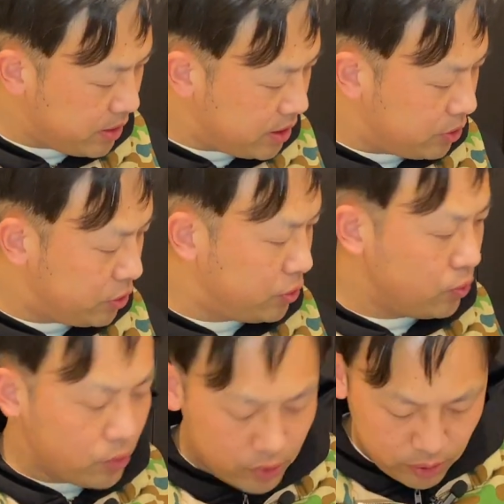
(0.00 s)
making
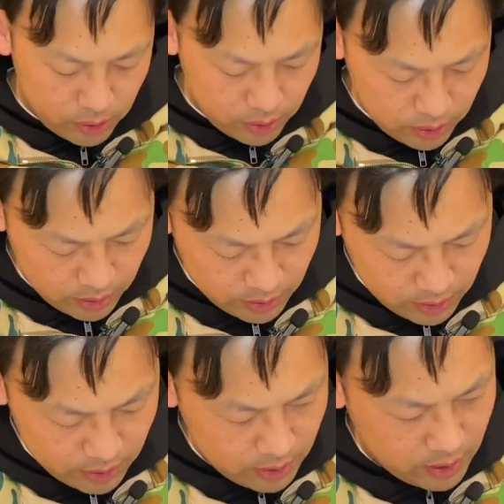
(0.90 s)
sure
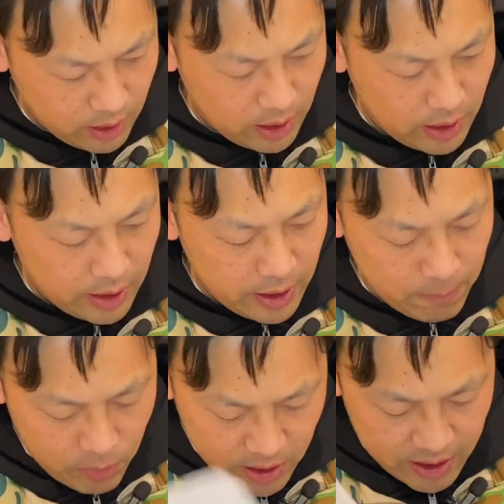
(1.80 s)
I
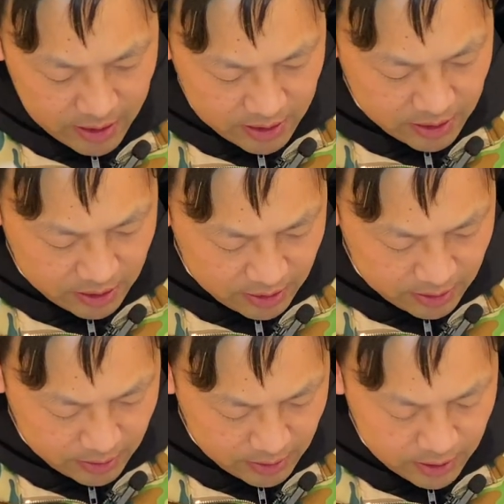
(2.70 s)
apply this
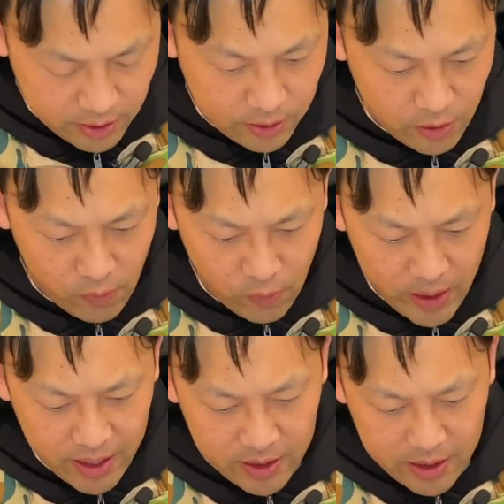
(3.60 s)
sticker
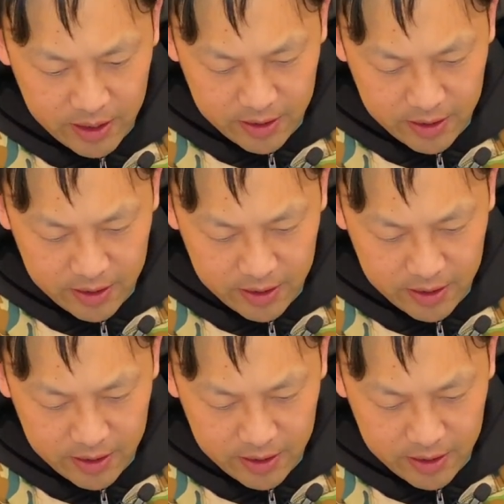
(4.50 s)
correctly.